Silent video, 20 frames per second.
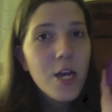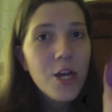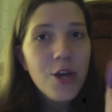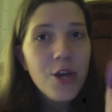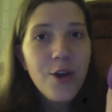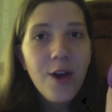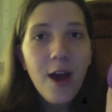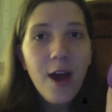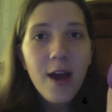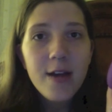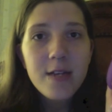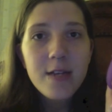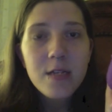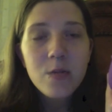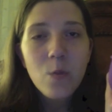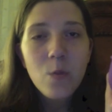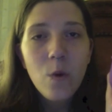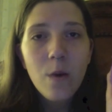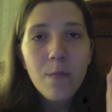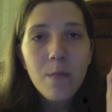You
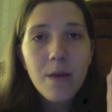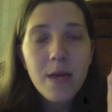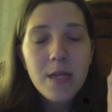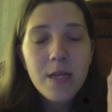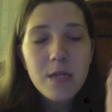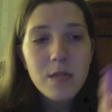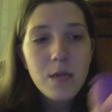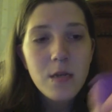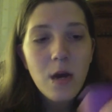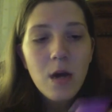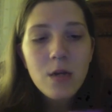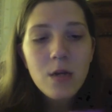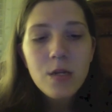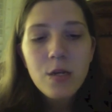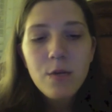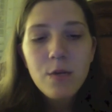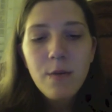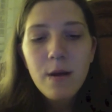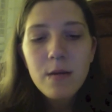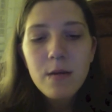guys want me to talk
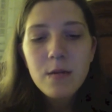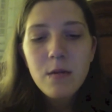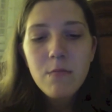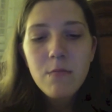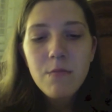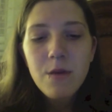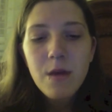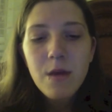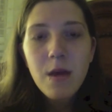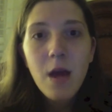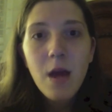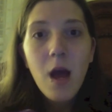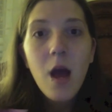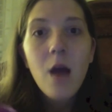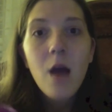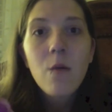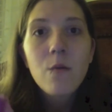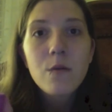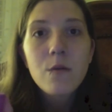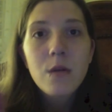to you about something,
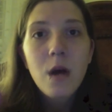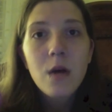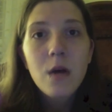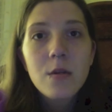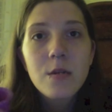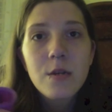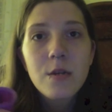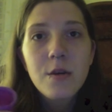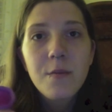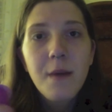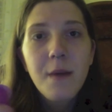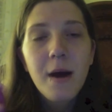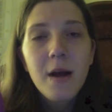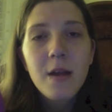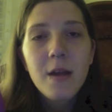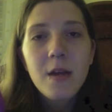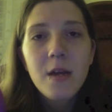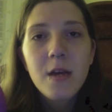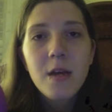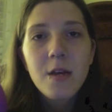I will talk you about
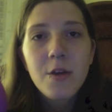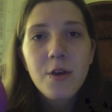it.